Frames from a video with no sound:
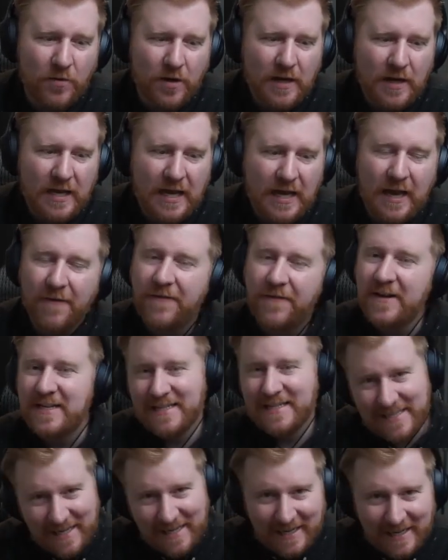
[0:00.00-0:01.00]
if it
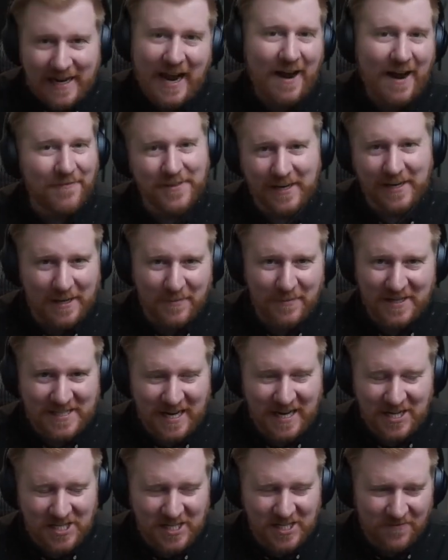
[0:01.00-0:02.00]
didn't have the
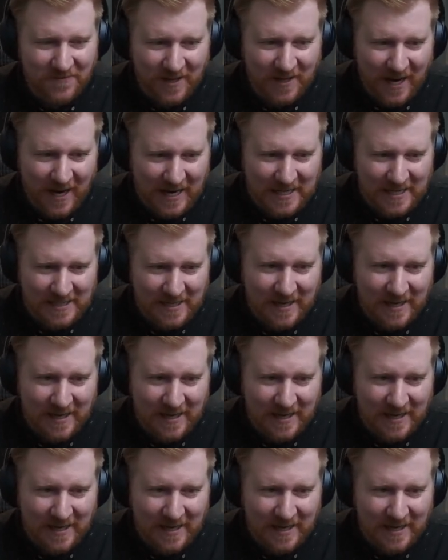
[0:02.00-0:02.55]
limitation of knight.